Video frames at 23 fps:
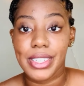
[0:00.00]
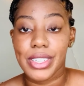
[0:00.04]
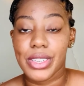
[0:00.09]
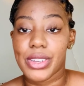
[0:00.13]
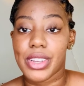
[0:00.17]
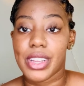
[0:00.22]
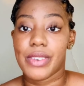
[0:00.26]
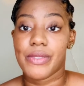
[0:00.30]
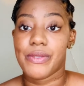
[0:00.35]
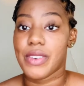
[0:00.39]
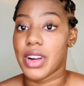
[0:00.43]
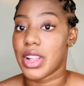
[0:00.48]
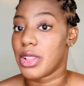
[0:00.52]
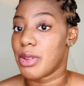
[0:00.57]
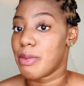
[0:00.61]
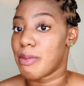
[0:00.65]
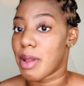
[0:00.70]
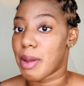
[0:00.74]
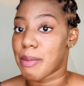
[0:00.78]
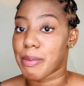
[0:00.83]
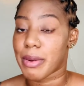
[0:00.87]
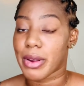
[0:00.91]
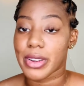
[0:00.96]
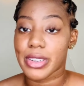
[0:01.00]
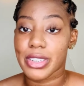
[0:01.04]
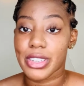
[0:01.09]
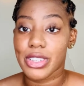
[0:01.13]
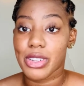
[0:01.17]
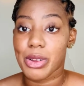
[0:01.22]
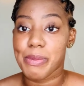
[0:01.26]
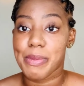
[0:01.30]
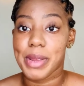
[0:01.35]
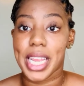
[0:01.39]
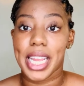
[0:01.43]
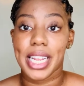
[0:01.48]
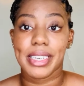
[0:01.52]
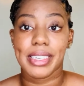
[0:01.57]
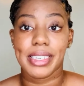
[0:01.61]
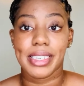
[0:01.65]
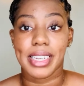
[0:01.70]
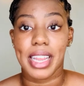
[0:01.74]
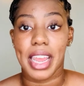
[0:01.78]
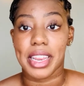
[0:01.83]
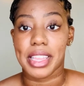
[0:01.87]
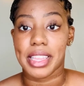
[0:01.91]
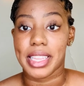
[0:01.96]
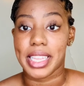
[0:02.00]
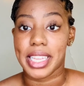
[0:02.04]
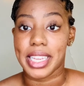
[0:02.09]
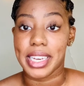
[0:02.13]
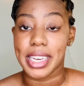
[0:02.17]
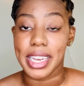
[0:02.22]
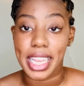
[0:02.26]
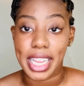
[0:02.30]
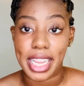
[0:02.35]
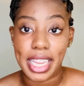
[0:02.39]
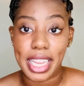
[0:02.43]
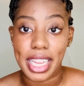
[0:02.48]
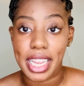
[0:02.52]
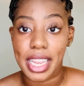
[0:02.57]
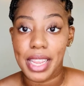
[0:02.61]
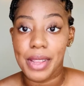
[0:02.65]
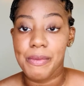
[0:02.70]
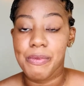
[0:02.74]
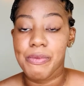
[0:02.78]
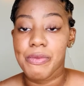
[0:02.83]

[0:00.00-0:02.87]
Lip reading: You can follow my personal page, Natalie Nikki.